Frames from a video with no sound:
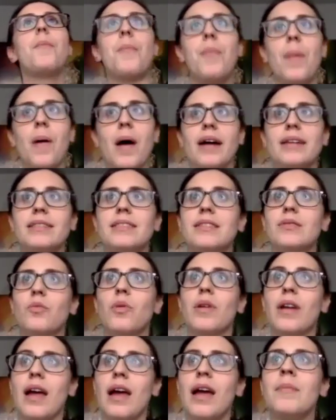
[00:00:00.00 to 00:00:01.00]
But
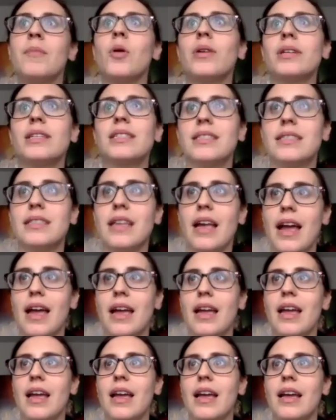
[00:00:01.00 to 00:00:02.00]
what I am going to
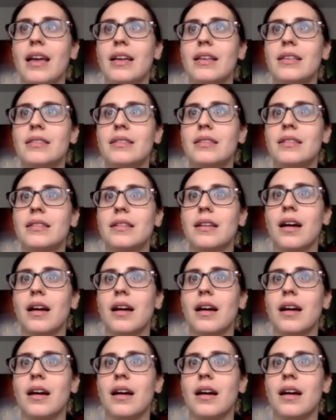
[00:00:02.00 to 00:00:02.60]
say is